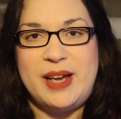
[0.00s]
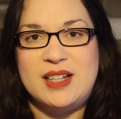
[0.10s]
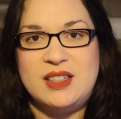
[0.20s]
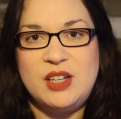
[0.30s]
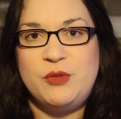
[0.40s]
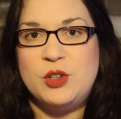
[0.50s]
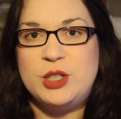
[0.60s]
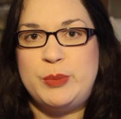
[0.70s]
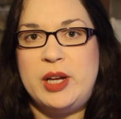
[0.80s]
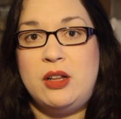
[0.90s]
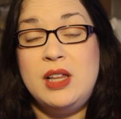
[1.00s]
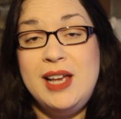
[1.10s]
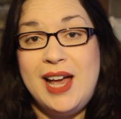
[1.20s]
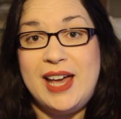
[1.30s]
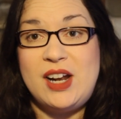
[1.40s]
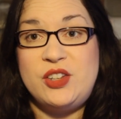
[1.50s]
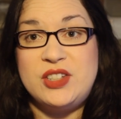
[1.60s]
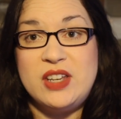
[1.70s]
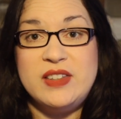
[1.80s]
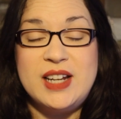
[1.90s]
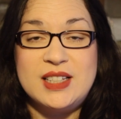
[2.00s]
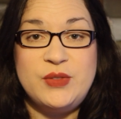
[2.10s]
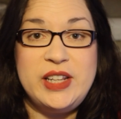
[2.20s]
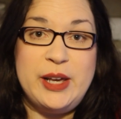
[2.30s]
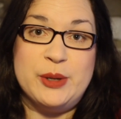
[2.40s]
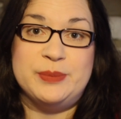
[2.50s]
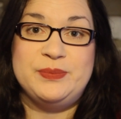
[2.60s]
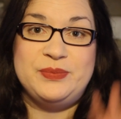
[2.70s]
back and sit for a spell, and I'll see you in the next video.